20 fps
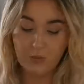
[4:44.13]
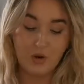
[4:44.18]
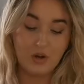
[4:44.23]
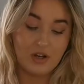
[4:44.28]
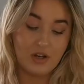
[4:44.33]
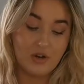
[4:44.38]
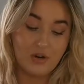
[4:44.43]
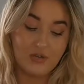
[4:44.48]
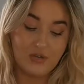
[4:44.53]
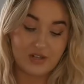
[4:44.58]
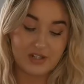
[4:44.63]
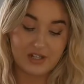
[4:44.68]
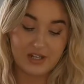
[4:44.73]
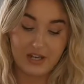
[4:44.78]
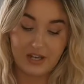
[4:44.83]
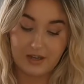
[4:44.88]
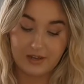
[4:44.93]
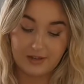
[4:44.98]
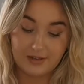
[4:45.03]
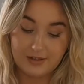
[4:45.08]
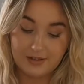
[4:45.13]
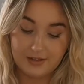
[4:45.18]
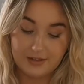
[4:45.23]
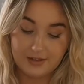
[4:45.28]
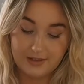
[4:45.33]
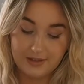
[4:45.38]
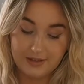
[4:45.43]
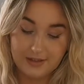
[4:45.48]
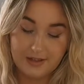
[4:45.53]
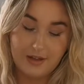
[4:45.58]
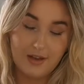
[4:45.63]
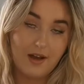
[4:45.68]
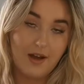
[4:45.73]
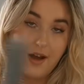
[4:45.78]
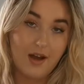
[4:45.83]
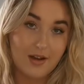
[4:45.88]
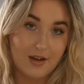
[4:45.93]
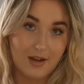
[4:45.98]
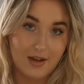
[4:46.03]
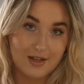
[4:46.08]
one, and obviously
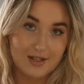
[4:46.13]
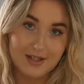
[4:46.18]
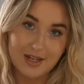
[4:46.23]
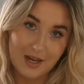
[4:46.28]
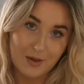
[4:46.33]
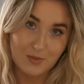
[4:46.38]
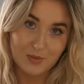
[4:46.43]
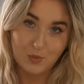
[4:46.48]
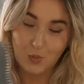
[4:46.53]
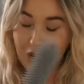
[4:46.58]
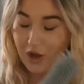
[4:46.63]
I liked that it was